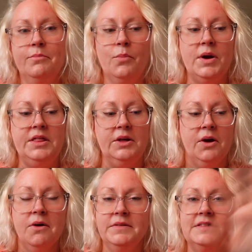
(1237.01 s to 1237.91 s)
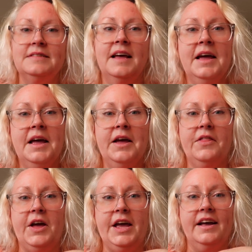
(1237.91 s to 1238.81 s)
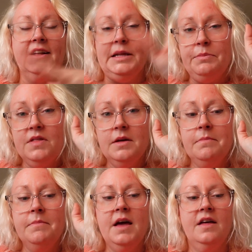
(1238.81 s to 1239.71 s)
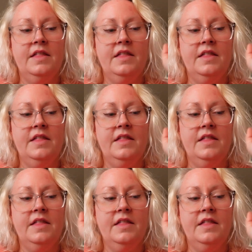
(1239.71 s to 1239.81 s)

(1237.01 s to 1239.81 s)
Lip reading: breed the goats, they clip them,